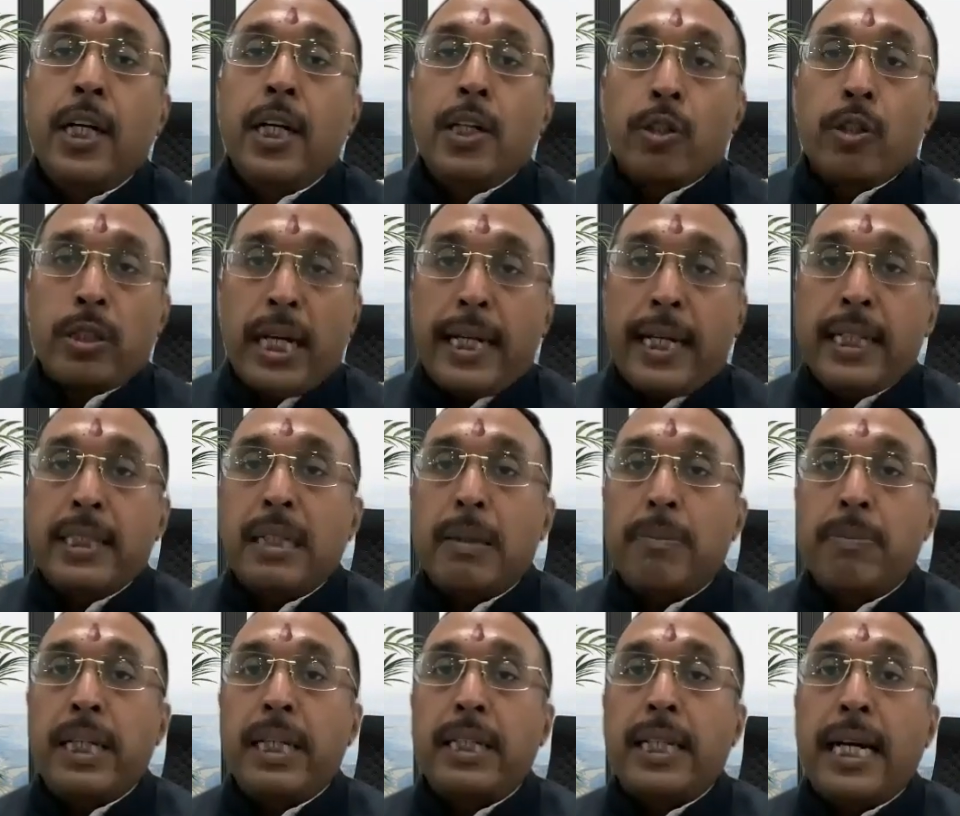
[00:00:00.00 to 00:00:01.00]
So that is
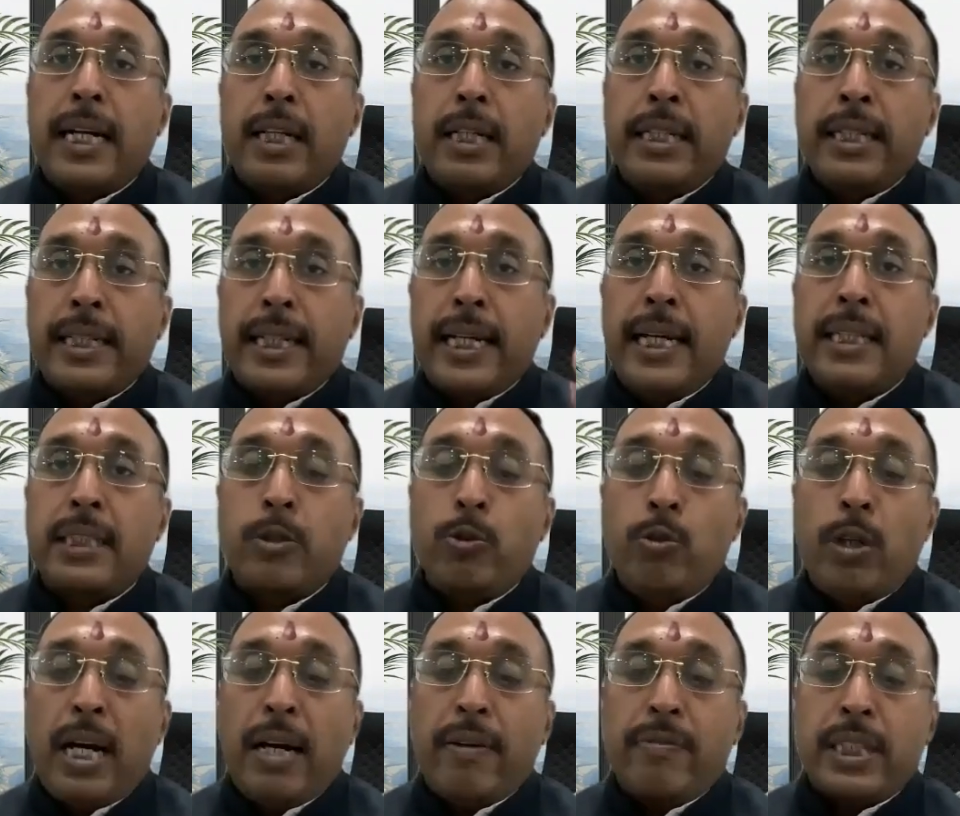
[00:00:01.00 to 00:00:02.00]
something that in case
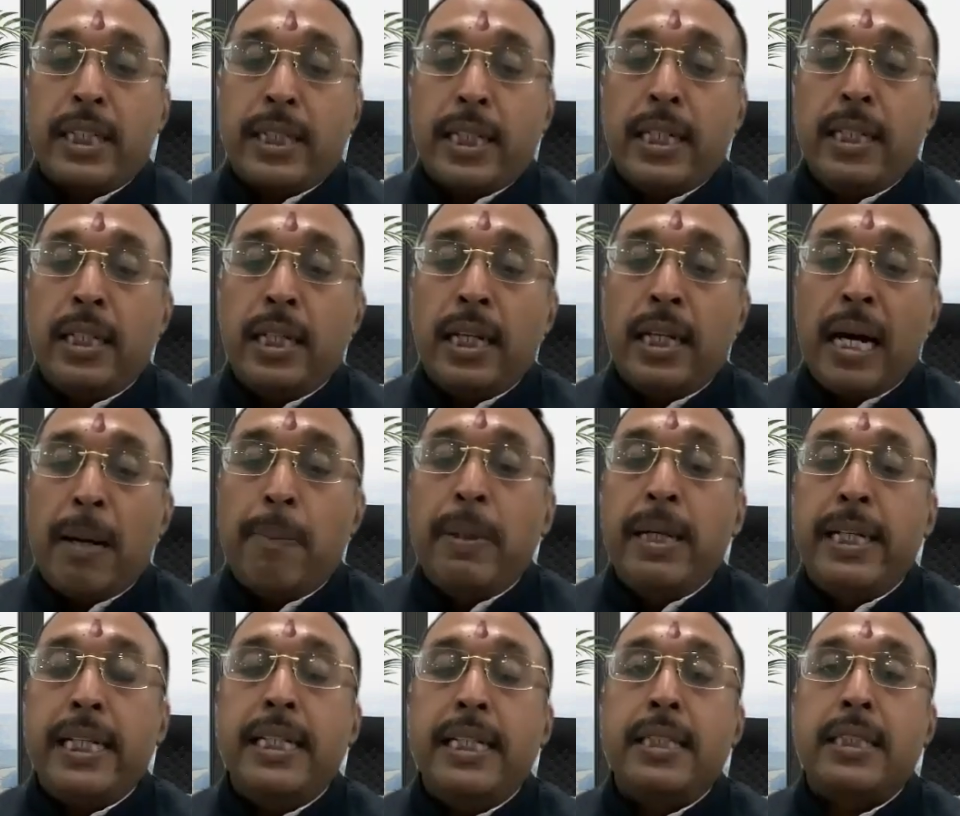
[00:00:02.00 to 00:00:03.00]
you have certain
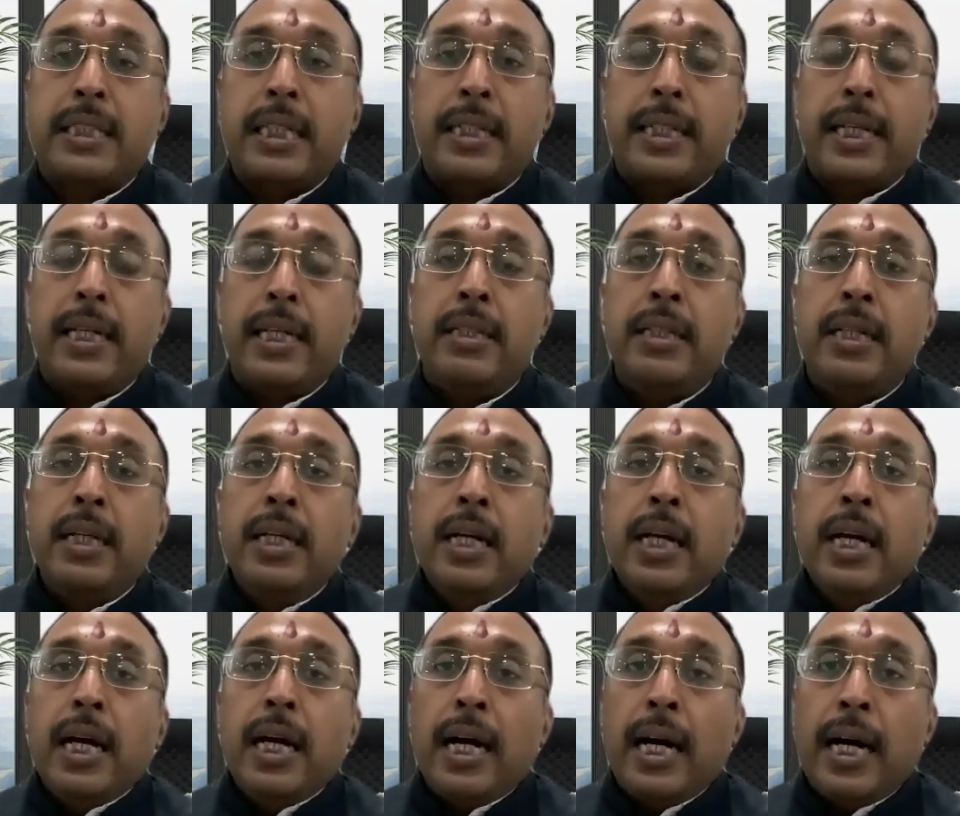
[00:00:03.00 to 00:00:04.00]
liabilities, certain
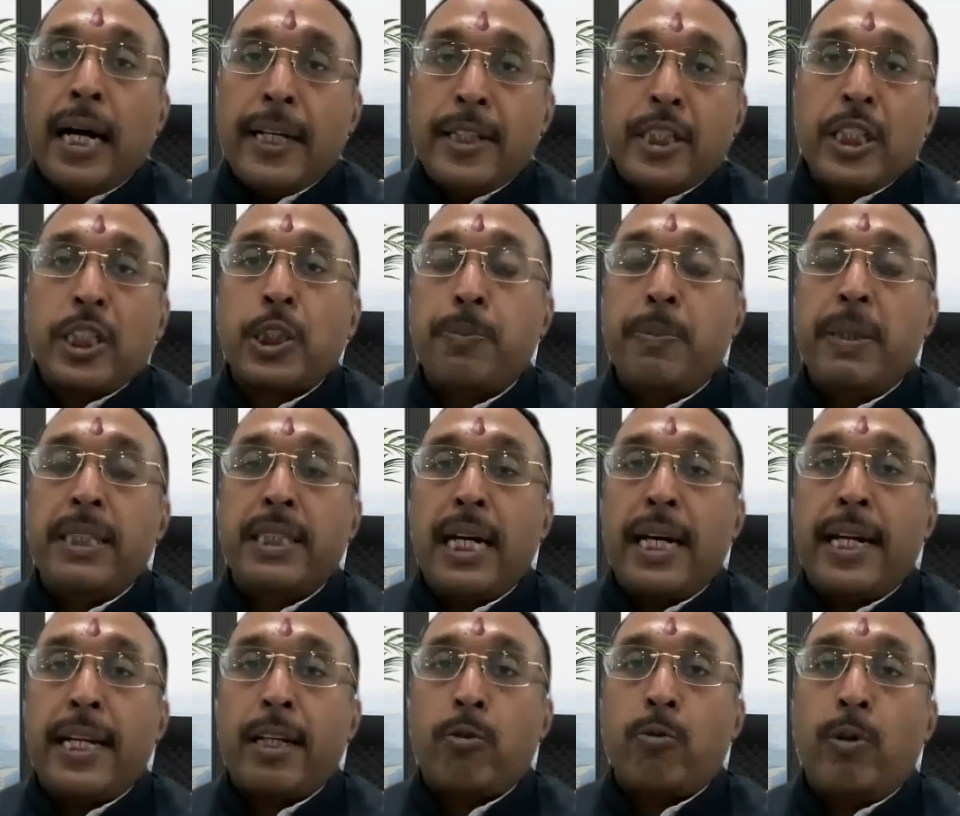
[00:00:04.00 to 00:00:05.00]
adjustments
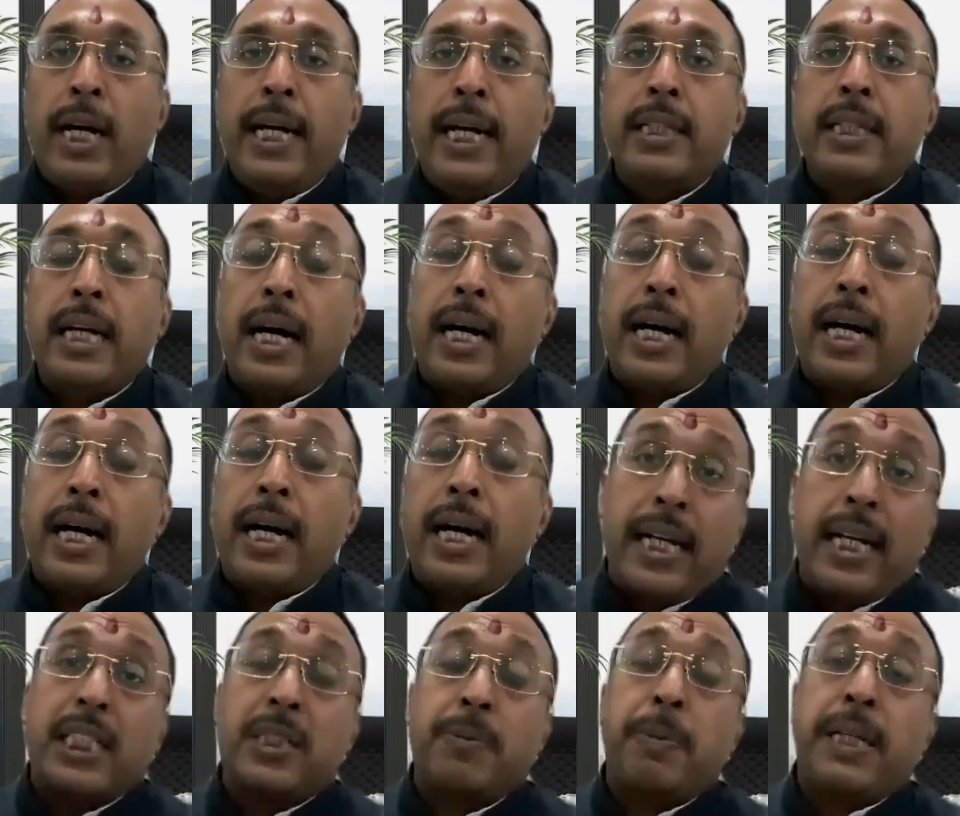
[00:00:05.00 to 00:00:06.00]
are required. The another
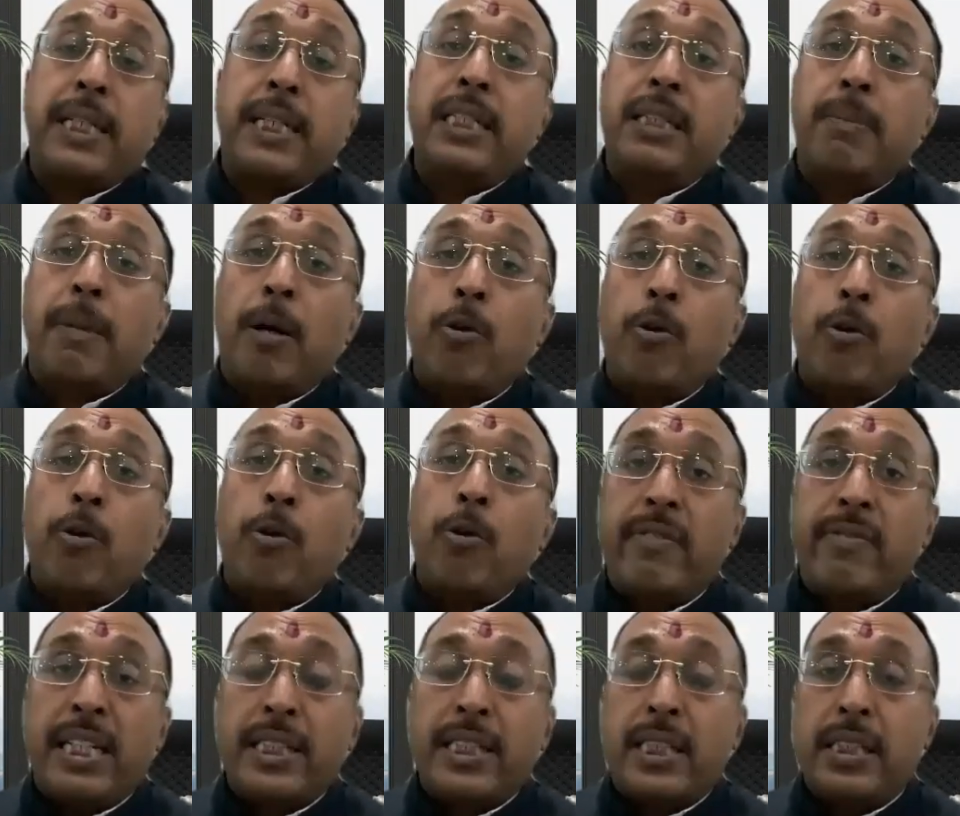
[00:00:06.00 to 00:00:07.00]
aspect is about the
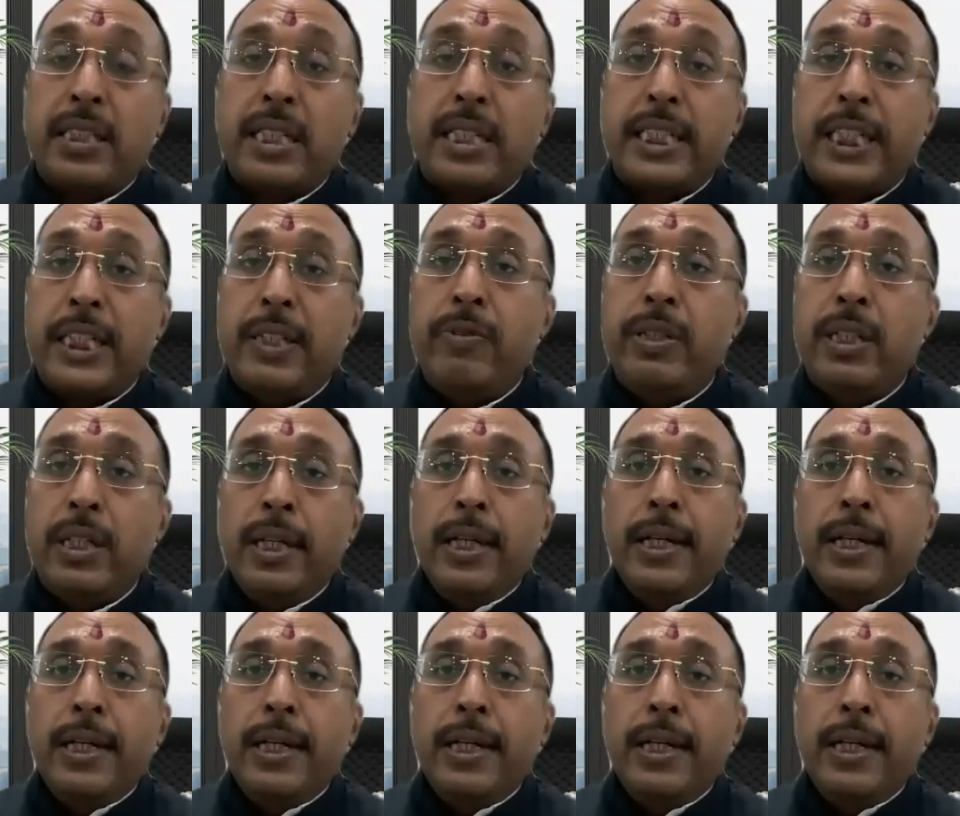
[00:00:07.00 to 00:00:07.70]
advances received.